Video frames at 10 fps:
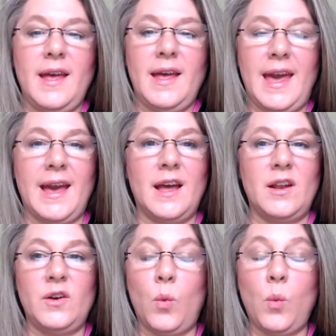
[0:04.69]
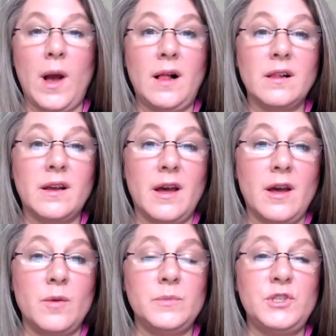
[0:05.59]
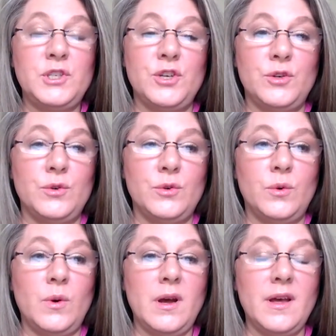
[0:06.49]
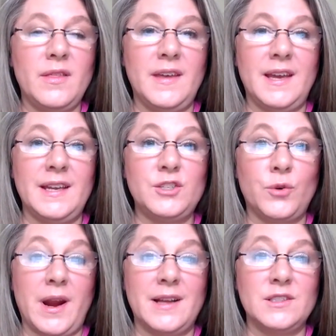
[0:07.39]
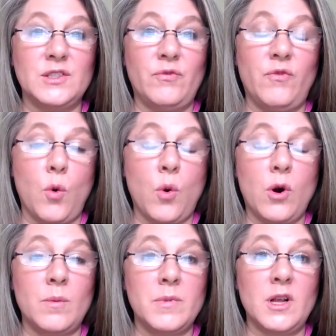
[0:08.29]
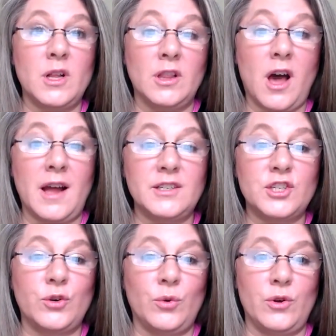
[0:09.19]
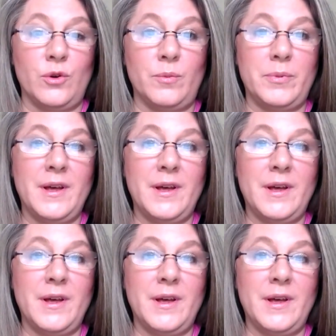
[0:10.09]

and welcome to the Transformed Launch Group.